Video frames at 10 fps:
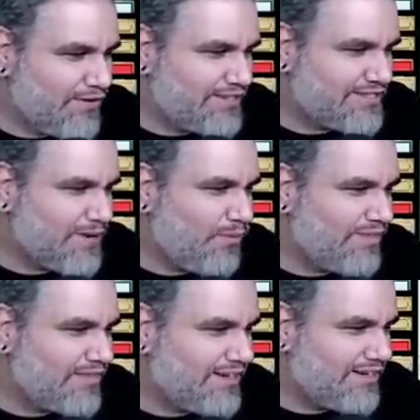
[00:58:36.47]
If you could say
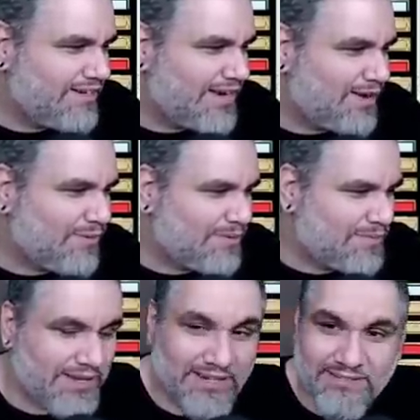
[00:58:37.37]
one thing to your dad, what would
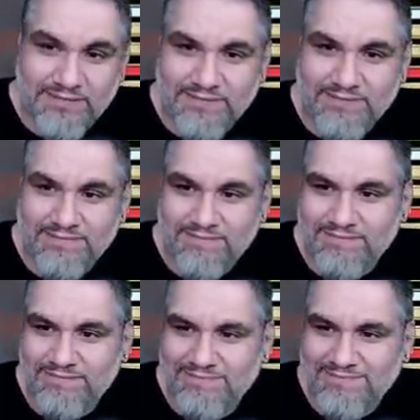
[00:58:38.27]
it be?
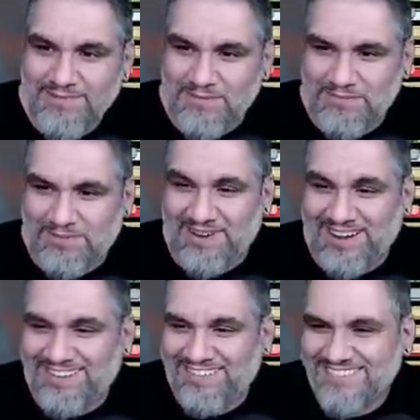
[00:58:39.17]
Fuck you.
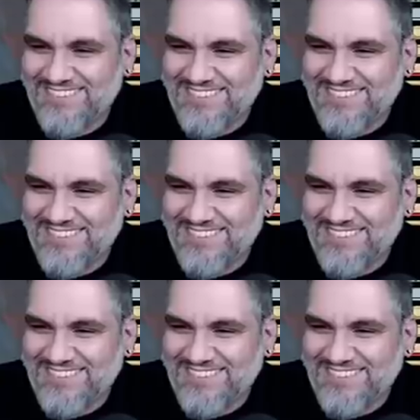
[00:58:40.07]
Wow.